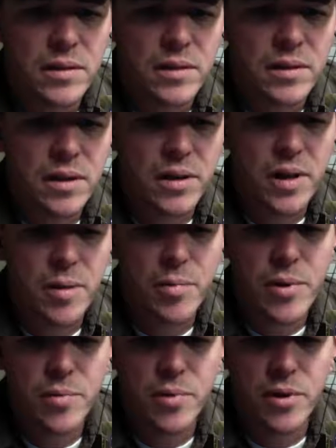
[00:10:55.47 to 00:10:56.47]
Okay,
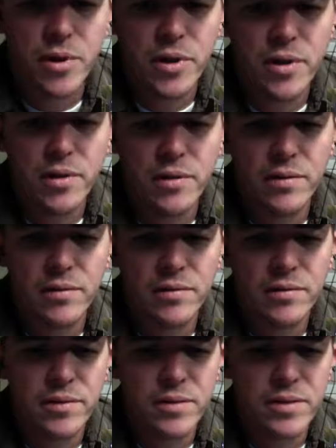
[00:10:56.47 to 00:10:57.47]

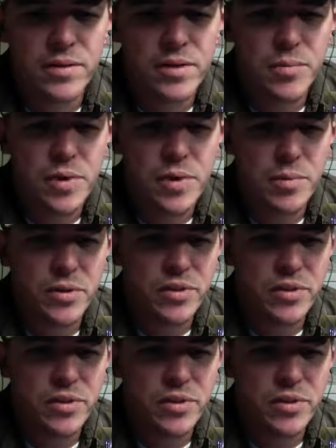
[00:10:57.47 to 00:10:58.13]
some people